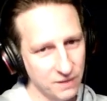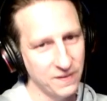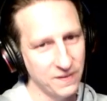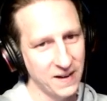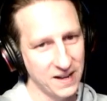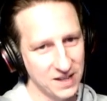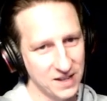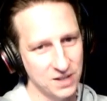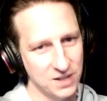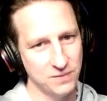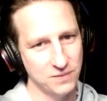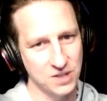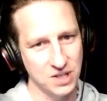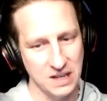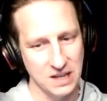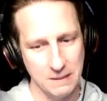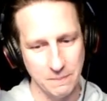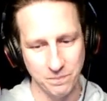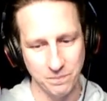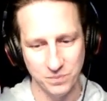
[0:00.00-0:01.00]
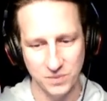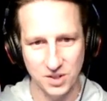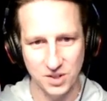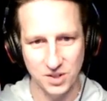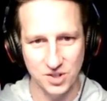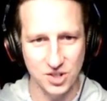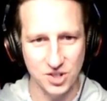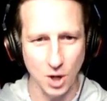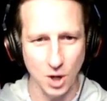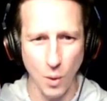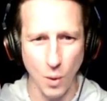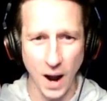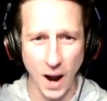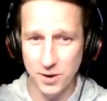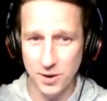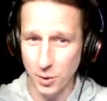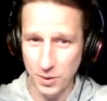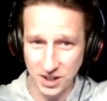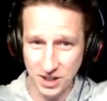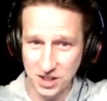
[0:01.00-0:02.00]
have a good defensive team.
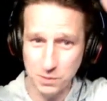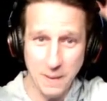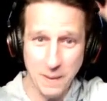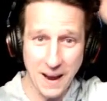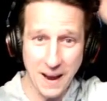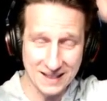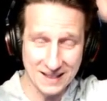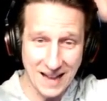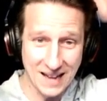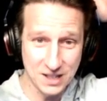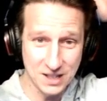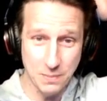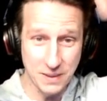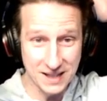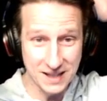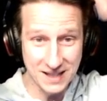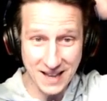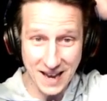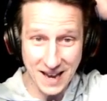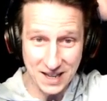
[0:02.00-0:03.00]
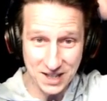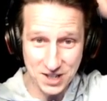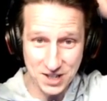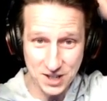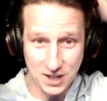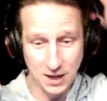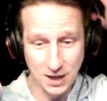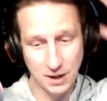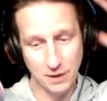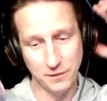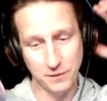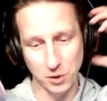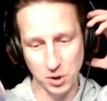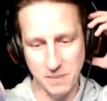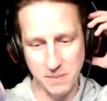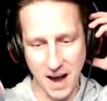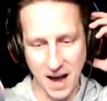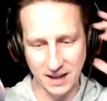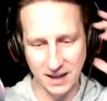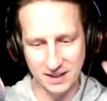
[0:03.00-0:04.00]
So I don't expect that to be the case
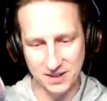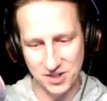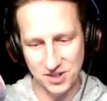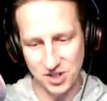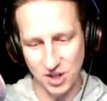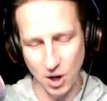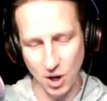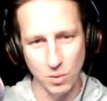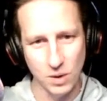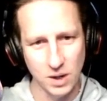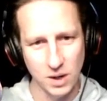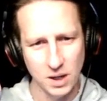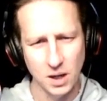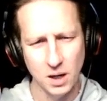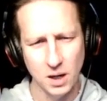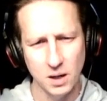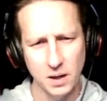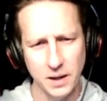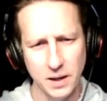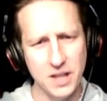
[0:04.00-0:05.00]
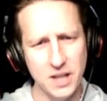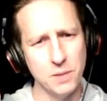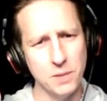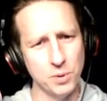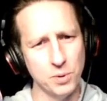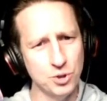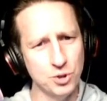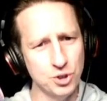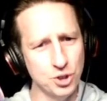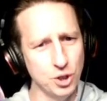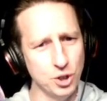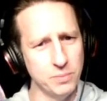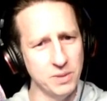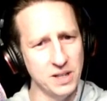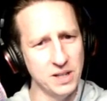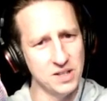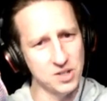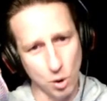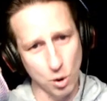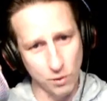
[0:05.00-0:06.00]
for the Marlins. So either Bruce
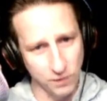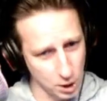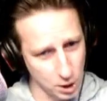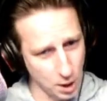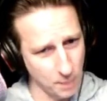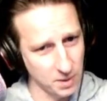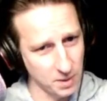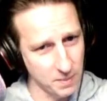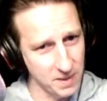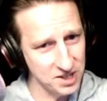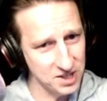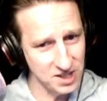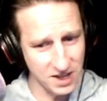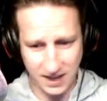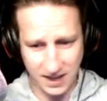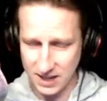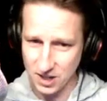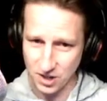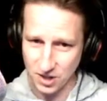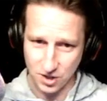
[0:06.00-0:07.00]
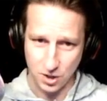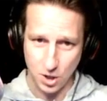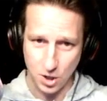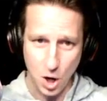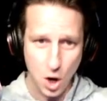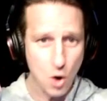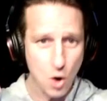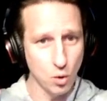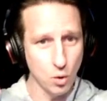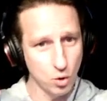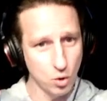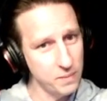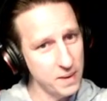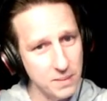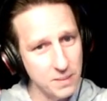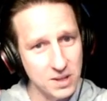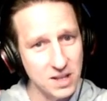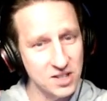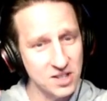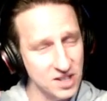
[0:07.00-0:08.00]
Sherman is overly optimistic, he doesn't know, or maybe
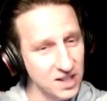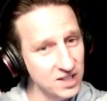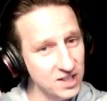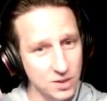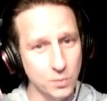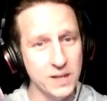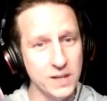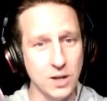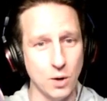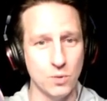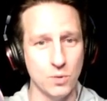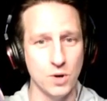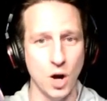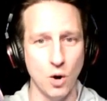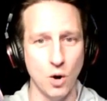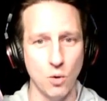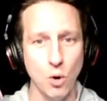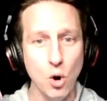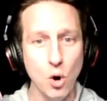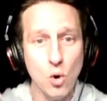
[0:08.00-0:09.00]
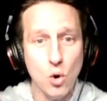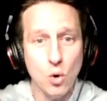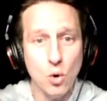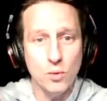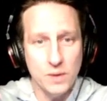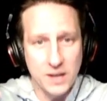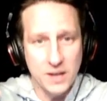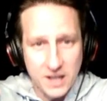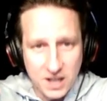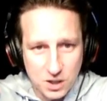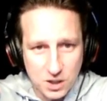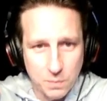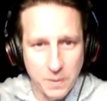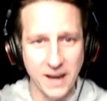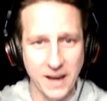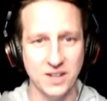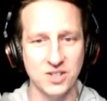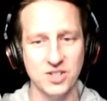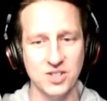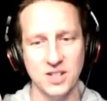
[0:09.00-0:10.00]
there's things that we don't know, or he
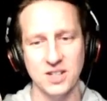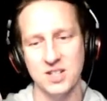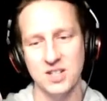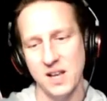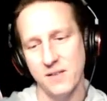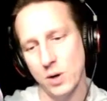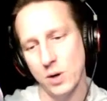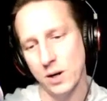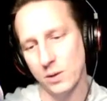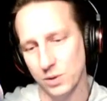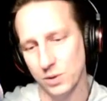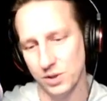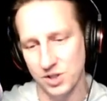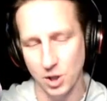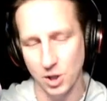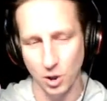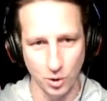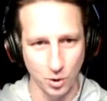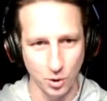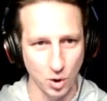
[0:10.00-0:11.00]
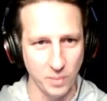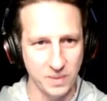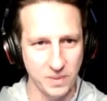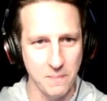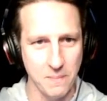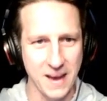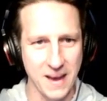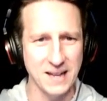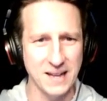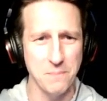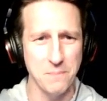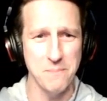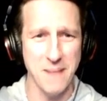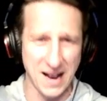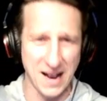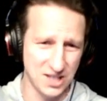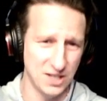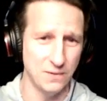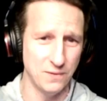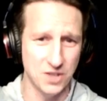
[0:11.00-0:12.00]
expects Xavier Edwards, Connor Norby to make
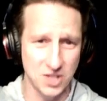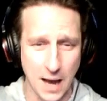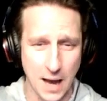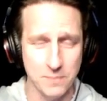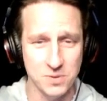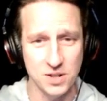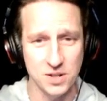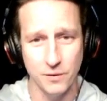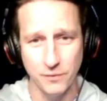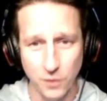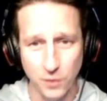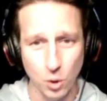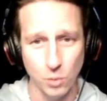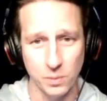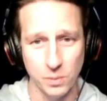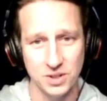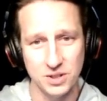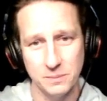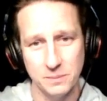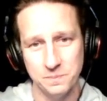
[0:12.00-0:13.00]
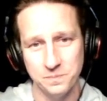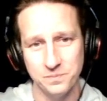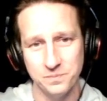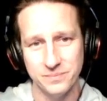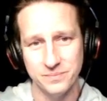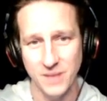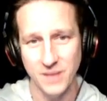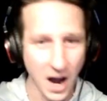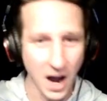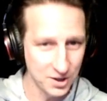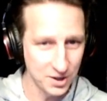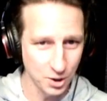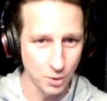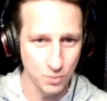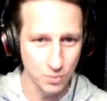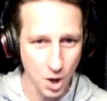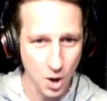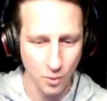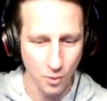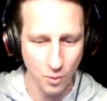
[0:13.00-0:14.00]
massive steps forward. I don't
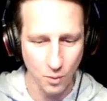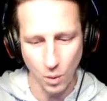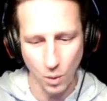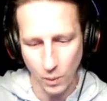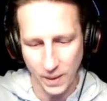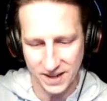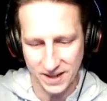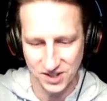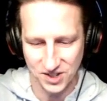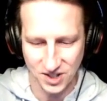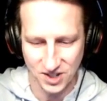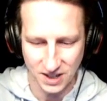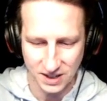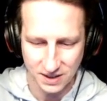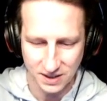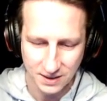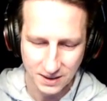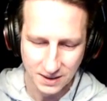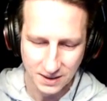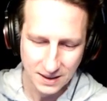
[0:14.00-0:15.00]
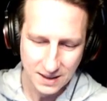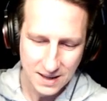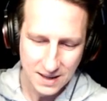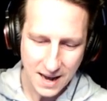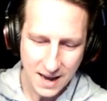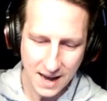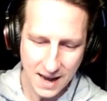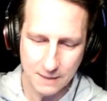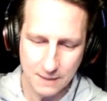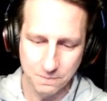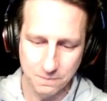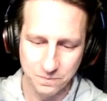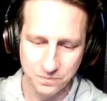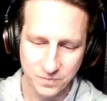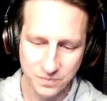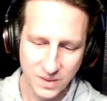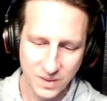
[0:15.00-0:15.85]
know. We'll wait to see. But